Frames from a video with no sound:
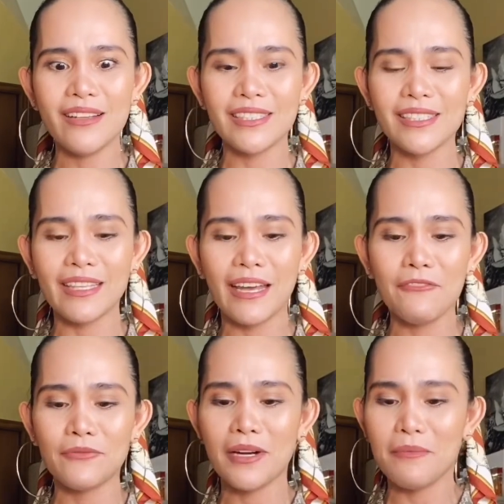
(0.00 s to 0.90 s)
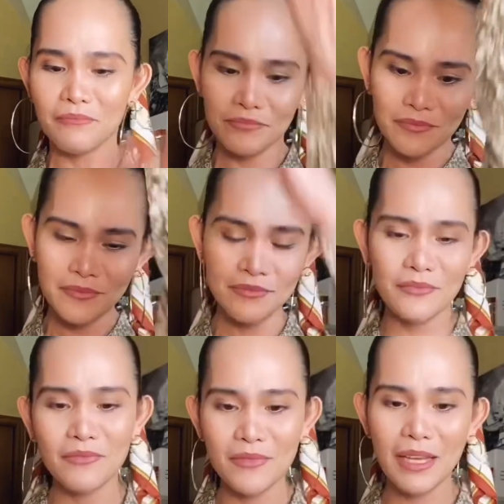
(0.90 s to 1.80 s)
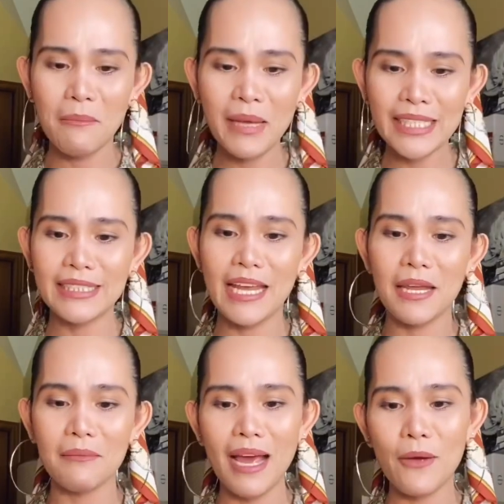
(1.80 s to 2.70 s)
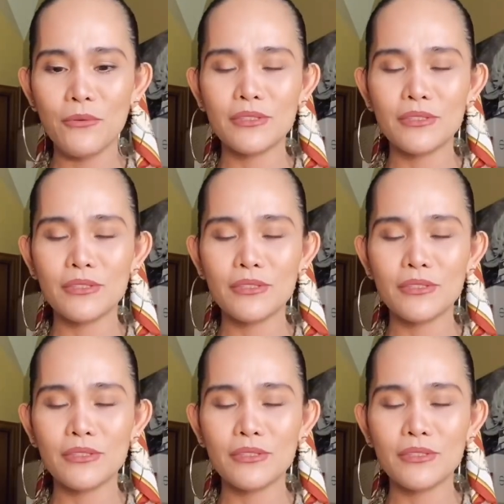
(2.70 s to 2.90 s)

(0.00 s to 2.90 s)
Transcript: it came from a big name. I